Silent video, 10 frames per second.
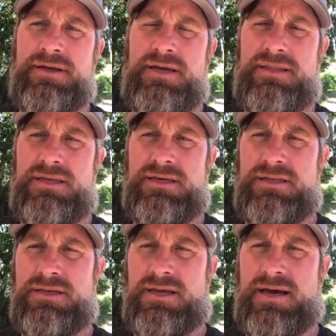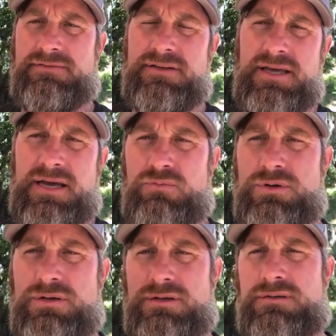and then after that
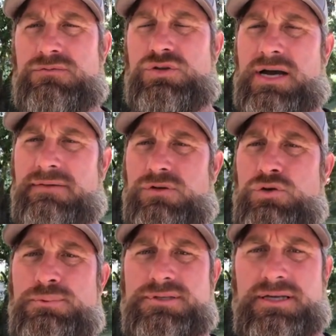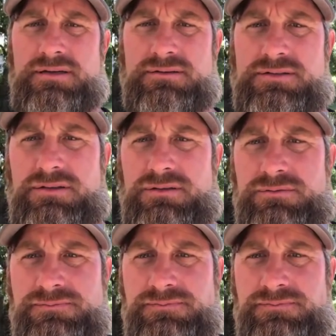we drive to Cooperstown. So